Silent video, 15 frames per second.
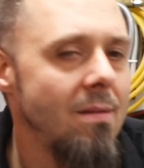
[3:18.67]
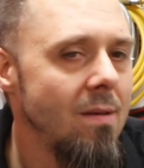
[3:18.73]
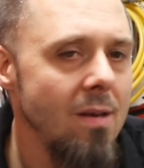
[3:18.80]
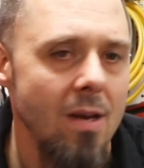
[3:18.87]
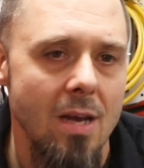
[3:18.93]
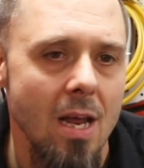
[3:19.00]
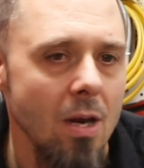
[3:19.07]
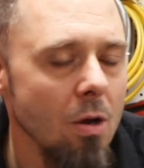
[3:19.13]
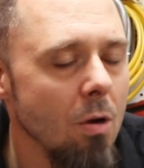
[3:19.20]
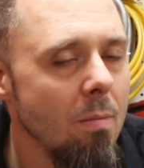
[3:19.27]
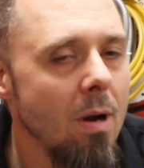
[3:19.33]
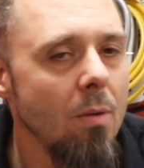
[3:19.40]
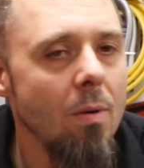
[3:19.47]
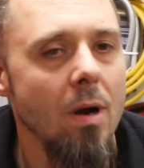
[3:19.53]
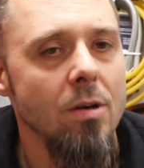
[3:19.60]
Again, going
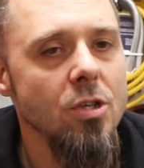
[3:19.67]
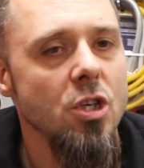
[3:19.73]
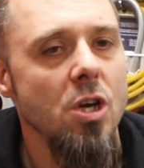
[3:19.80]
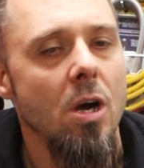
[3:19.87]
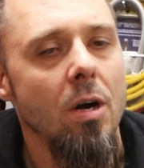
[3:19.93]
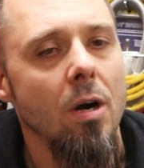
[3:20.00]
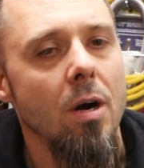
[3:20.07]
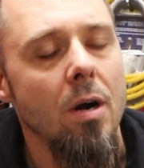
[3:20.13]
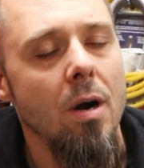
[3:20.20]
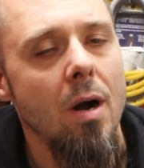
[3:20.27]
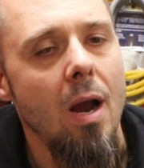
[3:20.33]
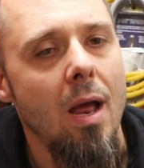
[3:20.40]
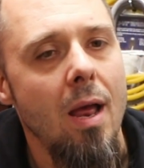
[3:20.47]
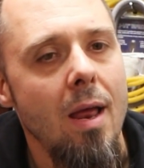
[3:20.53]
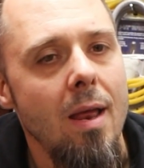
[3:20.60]
back to when I was
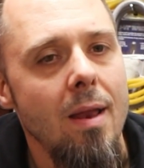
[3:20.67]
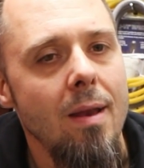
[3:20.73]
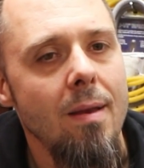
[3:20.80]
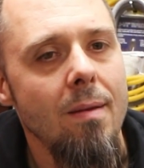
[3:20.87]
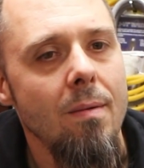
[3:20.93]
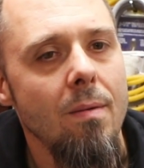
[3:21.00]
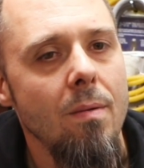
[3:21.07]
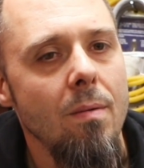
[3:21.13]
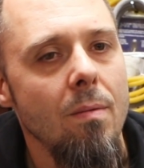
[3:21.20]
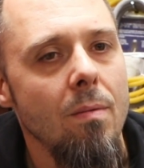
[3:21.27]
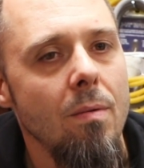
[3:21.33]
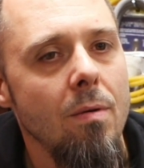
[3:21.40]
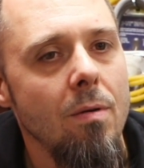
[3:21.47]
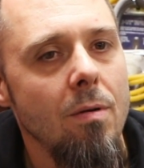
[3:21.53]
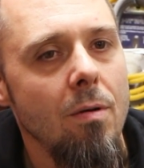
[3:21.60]
younger,
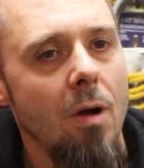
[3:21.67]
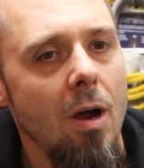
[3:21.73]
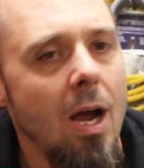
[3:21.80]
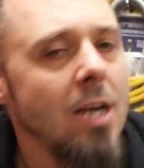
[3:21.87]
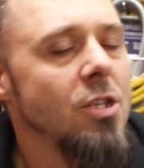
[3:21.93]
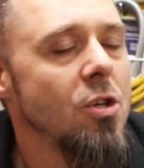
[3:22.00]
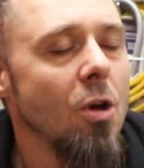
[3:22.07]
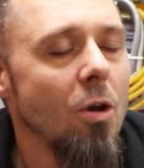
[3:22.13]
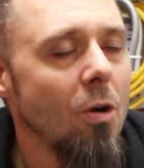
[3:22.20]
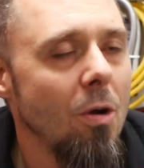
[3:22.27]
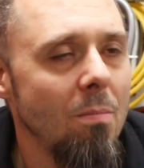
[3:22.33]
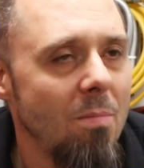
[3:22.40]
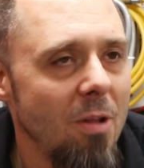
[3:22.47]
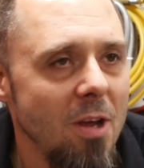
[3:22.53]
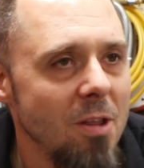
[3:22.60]
I just call
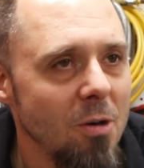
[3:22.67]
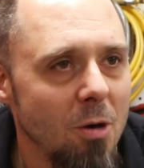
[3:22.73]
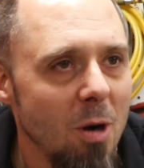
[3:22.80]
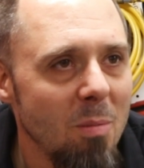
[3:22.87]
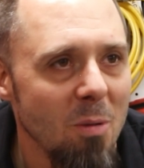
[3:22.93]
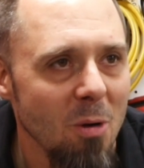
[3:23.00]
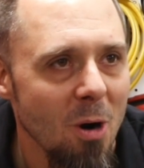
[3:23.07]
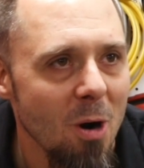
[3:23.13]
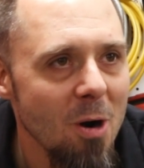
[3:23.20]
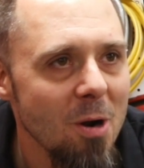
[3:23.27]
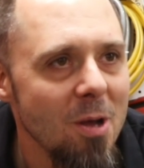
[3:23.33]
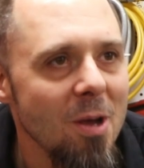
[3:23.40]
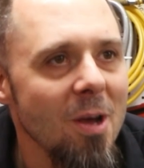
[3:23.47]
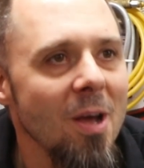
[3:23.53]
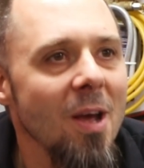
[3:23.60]
it playing the cripple card.
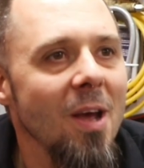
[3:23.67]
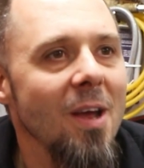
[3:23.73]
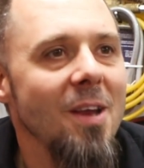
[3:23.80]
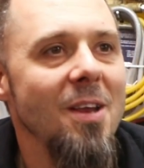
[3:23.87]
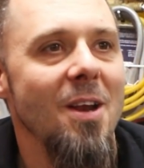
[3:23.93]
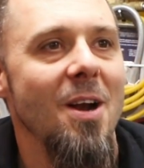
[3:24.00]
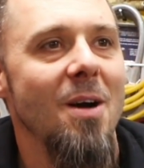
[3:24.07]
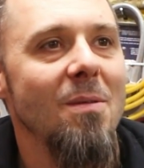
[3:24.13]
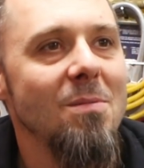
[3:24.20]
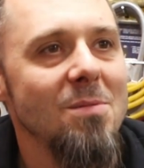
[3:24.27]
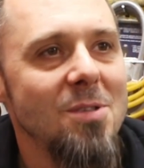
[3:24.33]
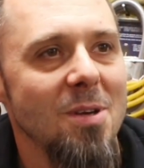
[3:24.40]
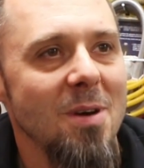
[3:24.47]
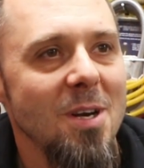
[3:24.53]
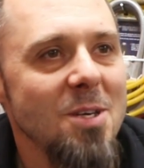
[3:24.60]

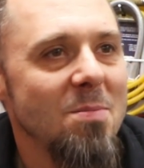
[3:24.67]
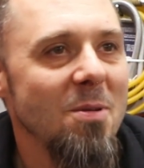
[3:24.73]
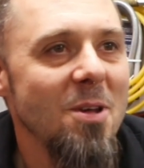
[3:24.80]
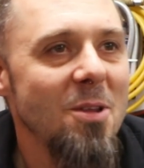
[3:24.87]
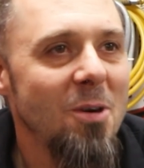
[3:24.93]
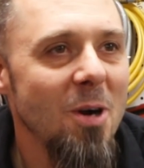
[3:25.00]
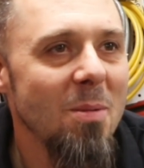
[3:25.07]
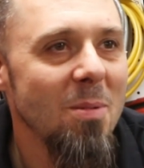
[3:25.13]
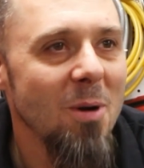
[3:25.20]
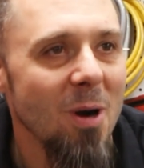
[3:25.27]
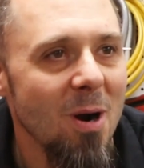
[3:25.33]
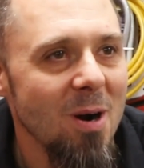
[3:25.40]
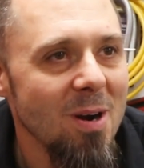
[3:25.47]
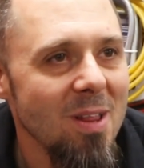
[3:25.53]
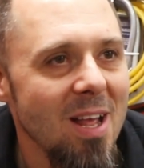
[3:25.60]
Sometimes you play the cripple
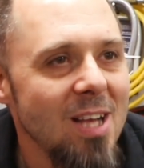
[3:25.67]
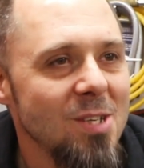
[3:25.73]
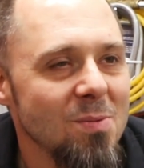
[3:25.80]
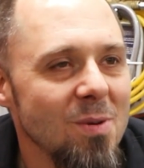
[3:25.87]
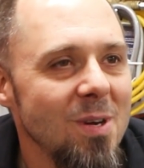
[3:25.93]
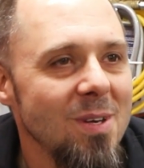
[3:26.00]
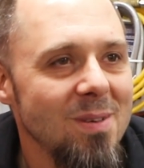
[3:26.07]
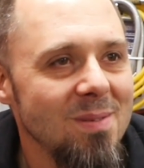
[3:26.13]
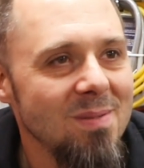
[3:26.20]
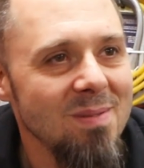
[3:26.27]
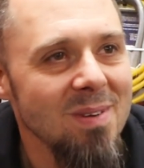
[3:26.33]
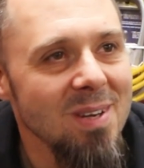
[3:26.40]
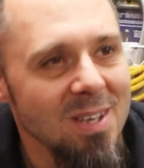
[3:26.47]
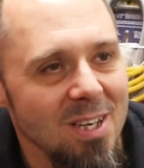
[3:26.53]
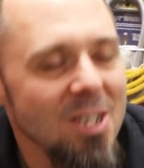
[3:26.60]
card, and that's what
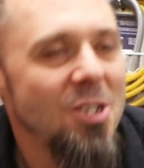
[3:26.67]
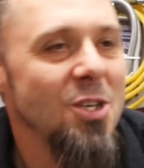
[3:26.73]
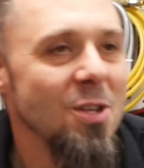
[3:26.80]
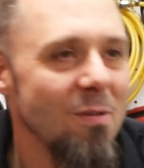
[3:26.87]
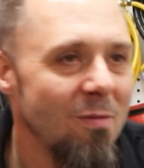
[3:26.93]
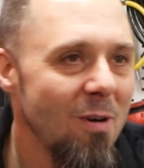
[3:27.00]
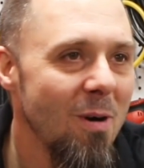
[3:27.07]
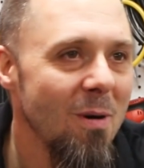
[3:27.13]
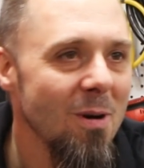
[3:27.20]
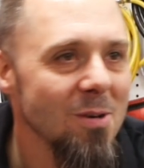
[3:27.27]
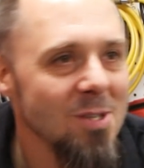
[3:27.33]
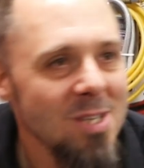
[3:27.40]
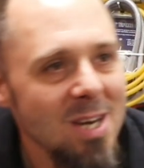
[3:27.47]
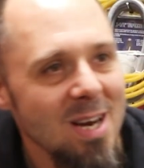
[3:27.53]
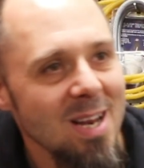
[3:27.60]
gets you the front row
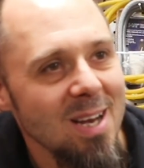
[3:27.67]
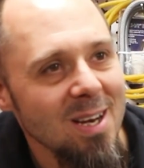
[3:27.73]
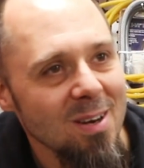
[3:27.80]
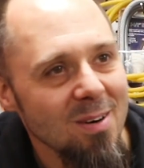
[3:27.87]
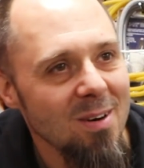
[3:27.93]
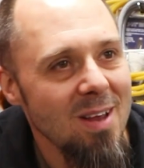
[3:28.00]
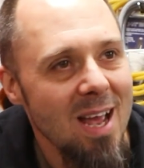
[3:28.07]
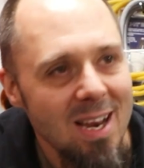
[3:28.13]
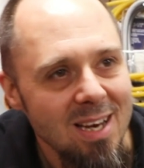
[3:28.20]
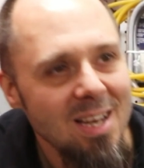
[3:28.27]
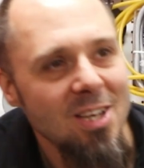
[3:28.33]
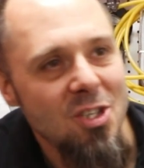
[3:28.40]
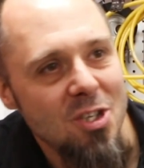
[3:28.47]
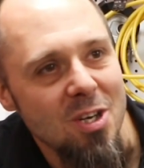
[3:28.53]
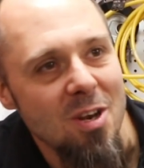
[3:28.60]
seating, or that
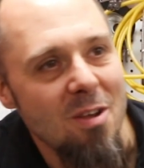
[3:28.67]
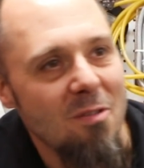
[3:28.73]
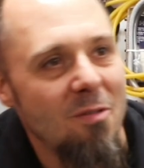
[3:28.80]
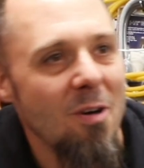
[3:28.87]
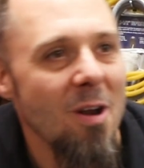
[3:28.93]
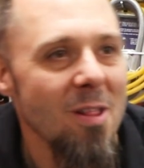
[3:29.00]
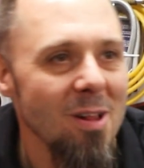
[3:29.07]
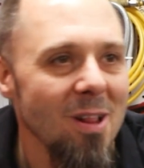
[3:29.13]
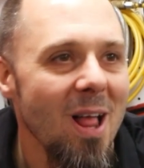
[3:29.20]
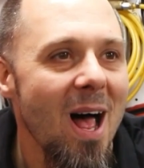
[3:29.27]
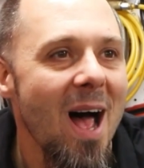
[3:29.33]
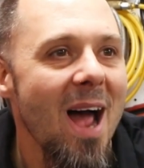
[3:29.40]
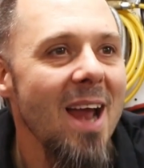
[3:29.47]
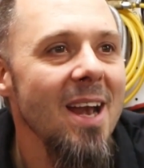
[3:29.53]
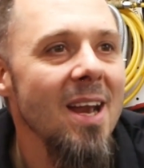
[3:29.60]
gets you to the front of the
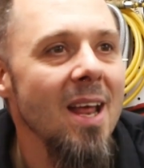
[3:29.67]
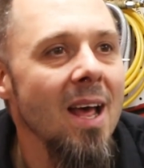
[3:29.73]
line.